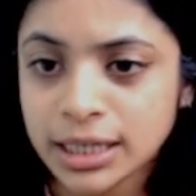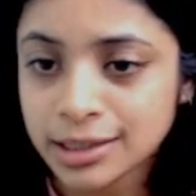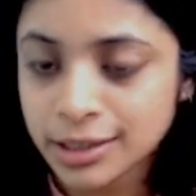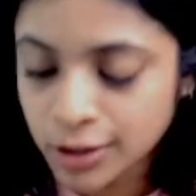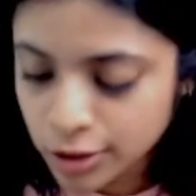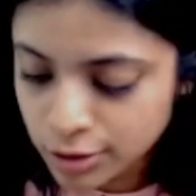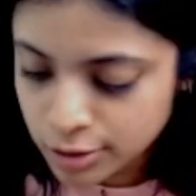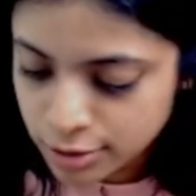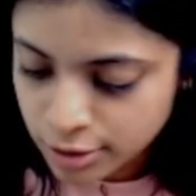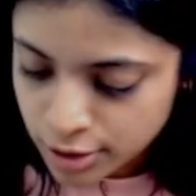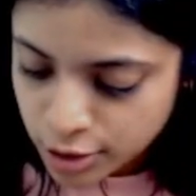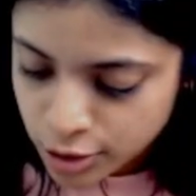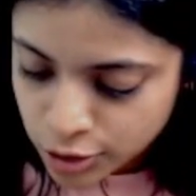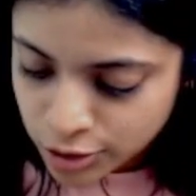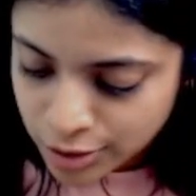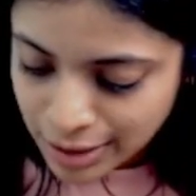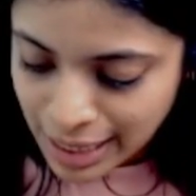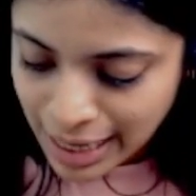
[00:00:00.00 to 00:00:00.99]
your
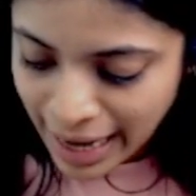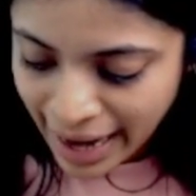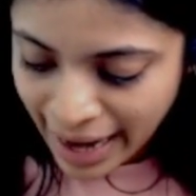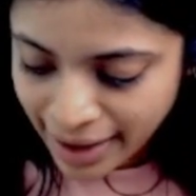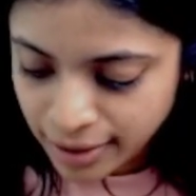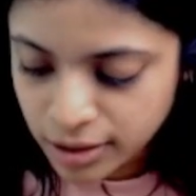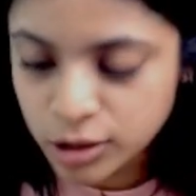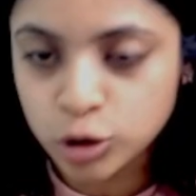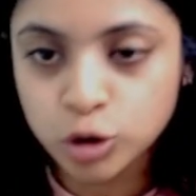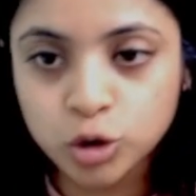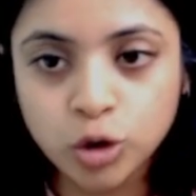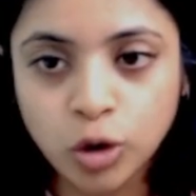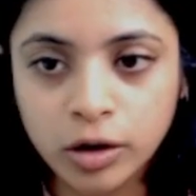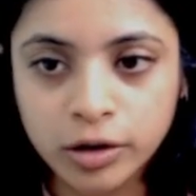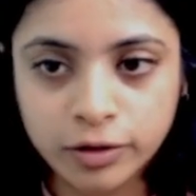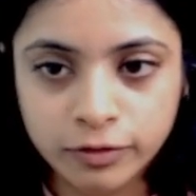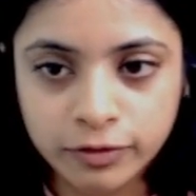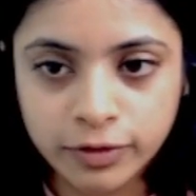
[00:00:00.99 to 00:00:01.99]
traditional land is
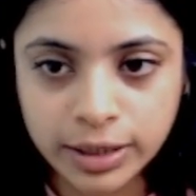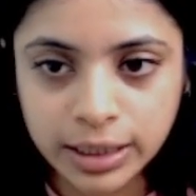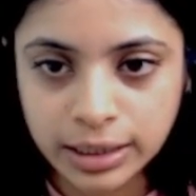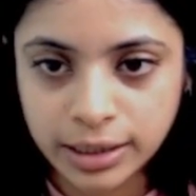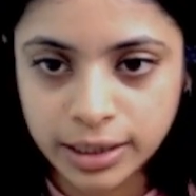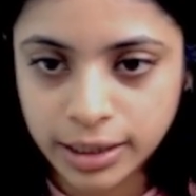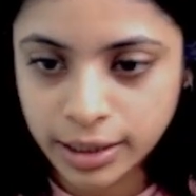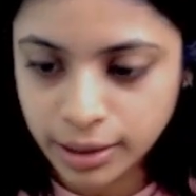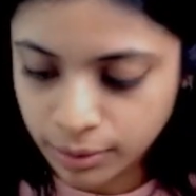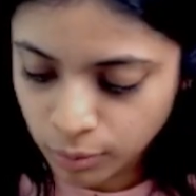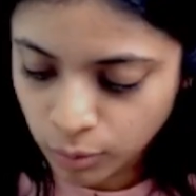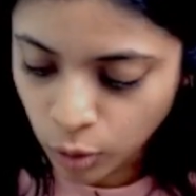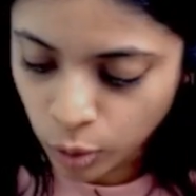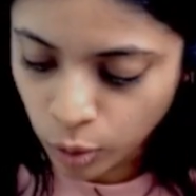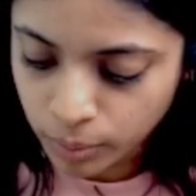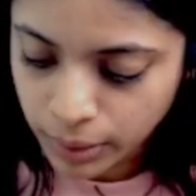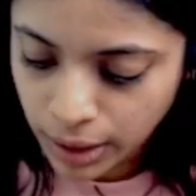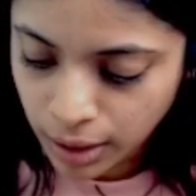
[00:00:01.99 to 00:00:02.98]
geographically
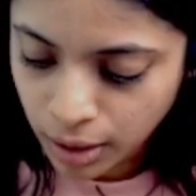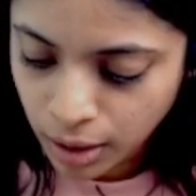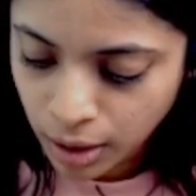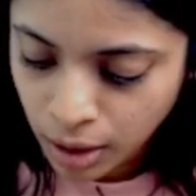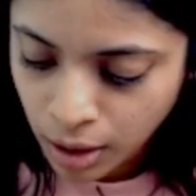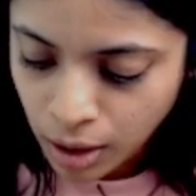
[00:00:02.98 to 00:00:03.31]
immobile,